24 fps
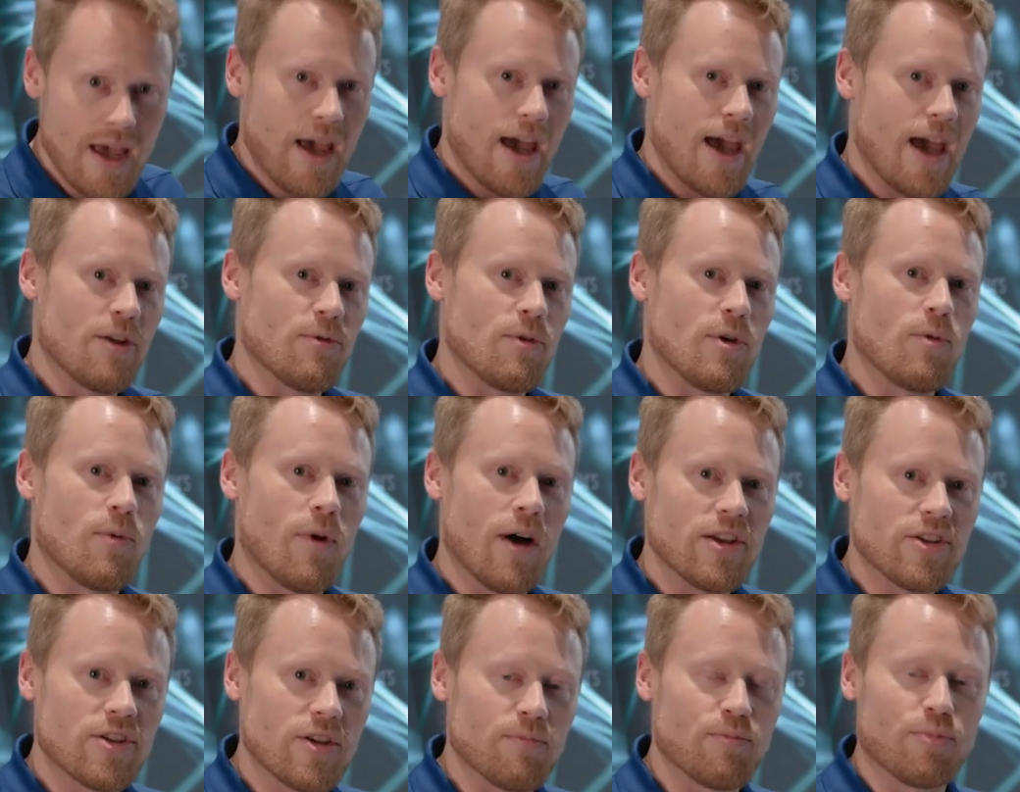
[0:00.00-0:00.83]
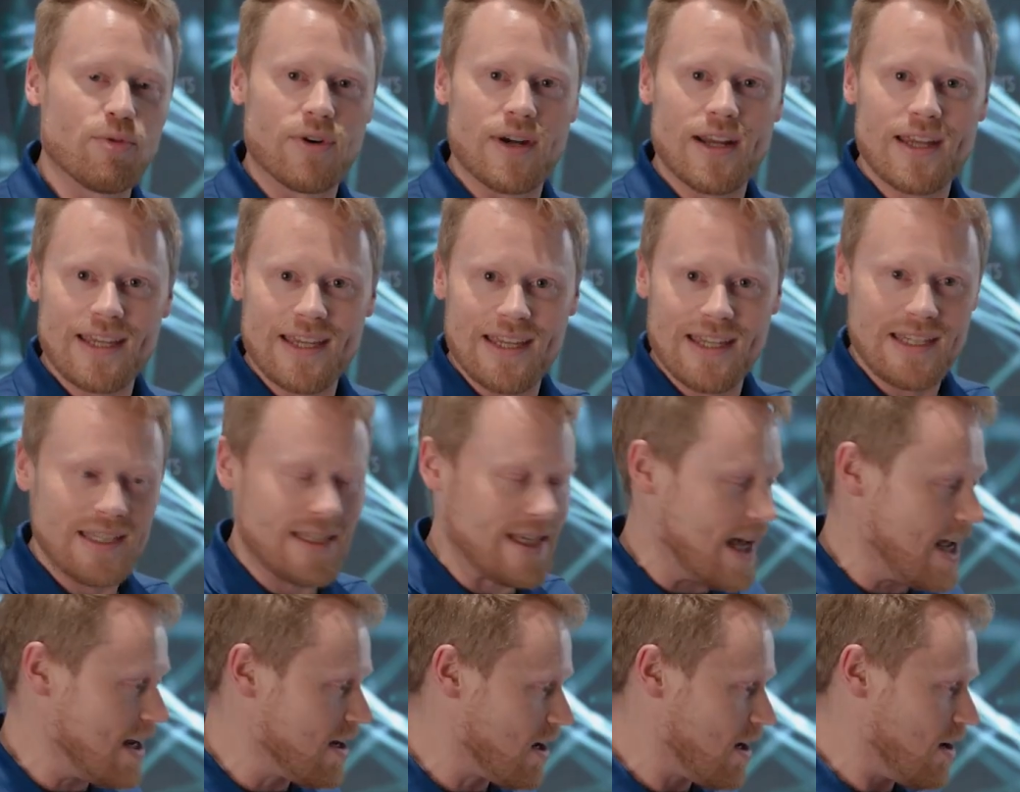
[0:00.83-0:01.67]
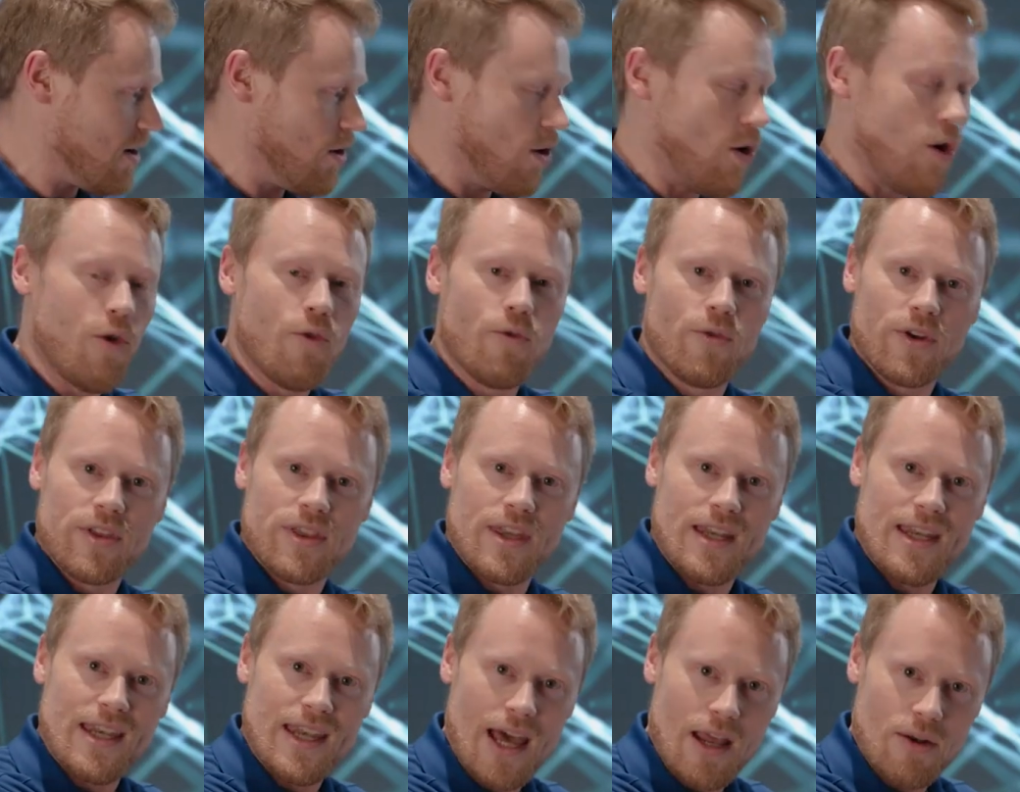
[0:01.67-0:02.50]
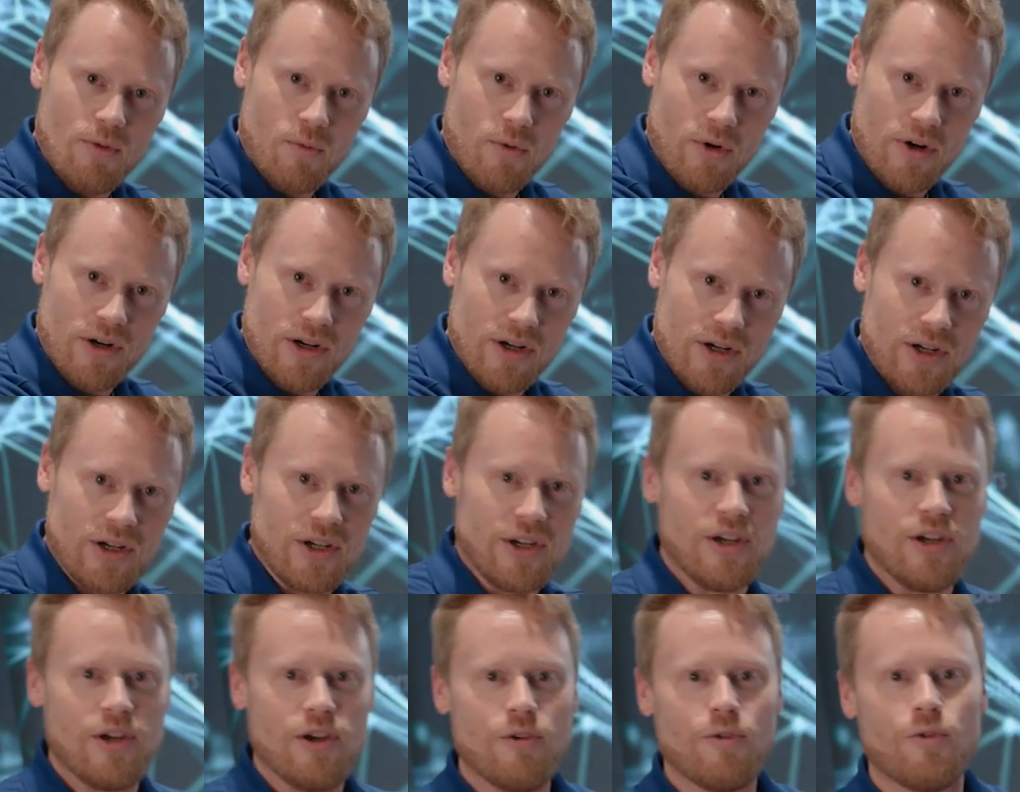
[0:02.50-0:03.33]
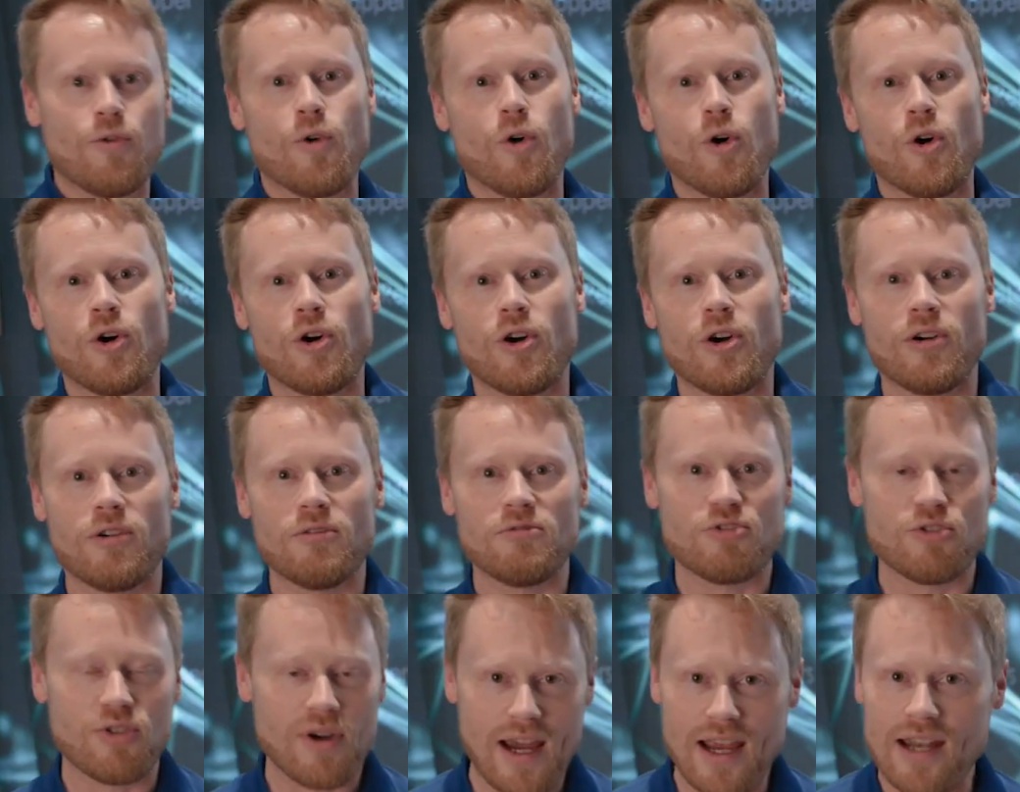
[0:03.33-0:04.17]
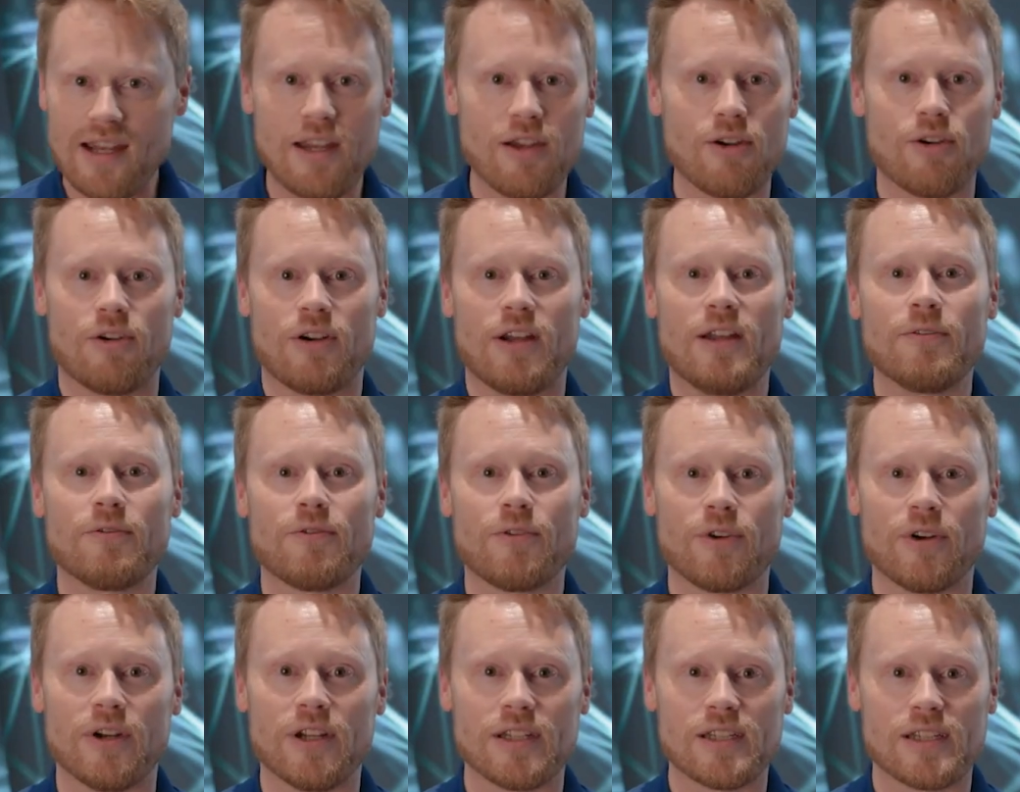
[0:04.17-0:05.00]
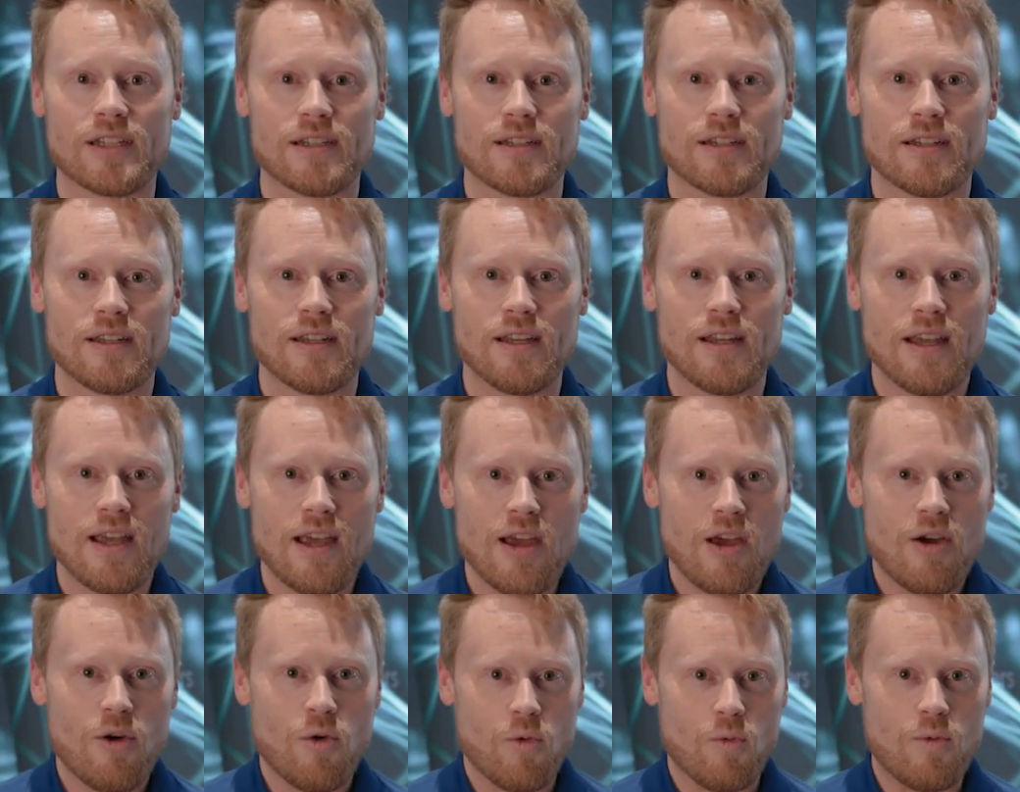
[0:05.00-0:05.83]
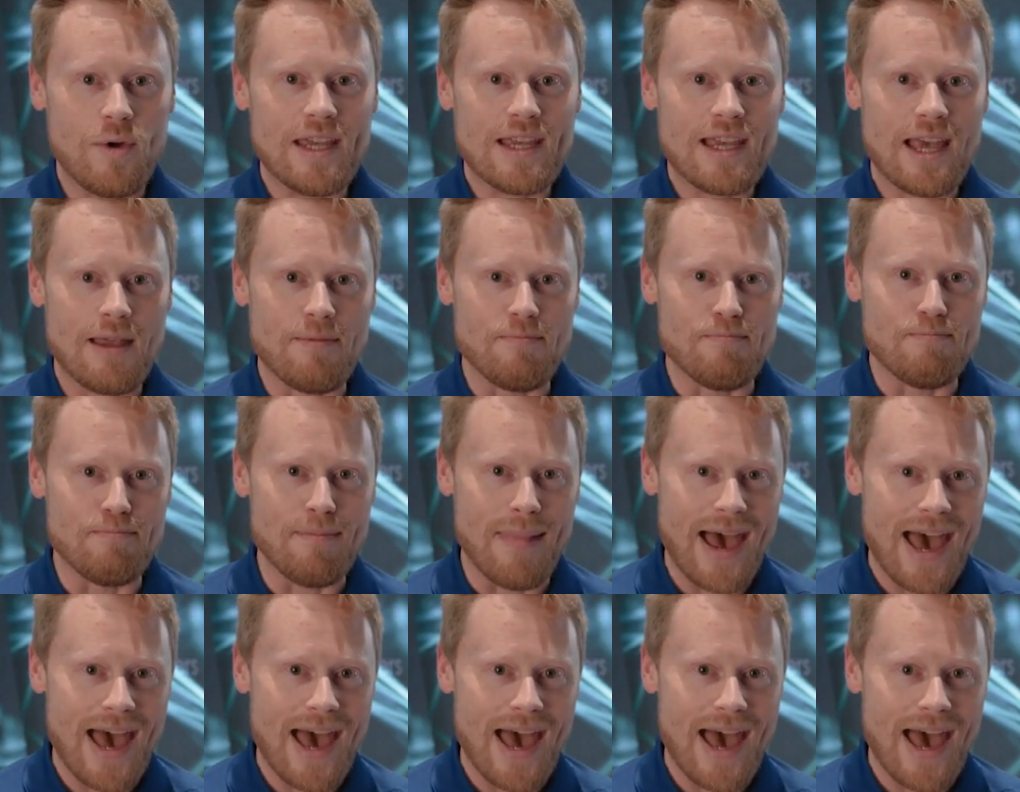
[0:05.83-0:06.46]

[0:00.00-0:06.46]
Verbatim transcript: and we want to bring in data over the network for training or inference we can